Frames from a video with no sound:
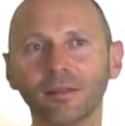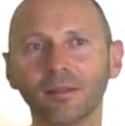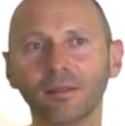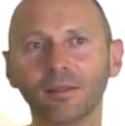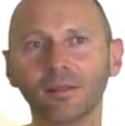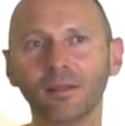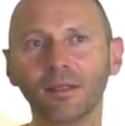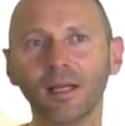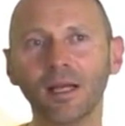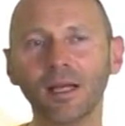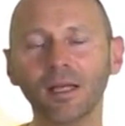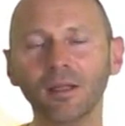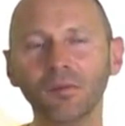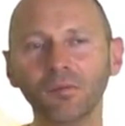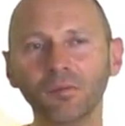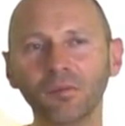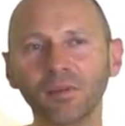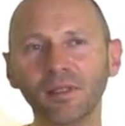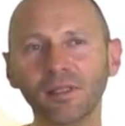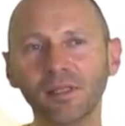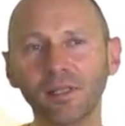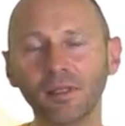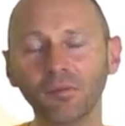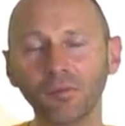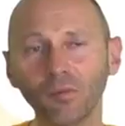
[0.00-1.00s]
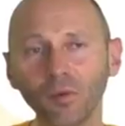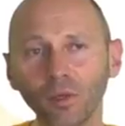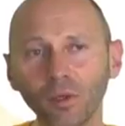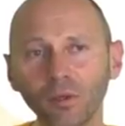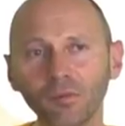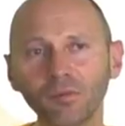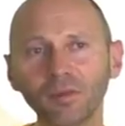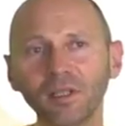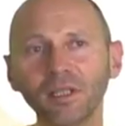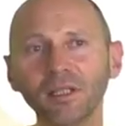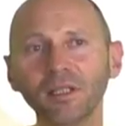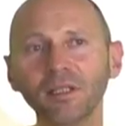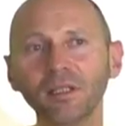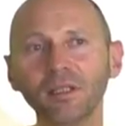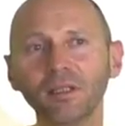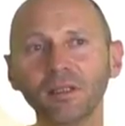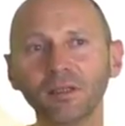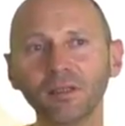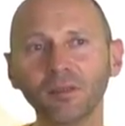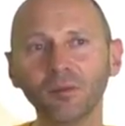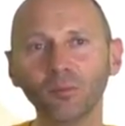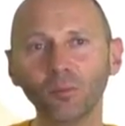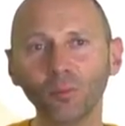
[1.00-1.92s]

life is evolving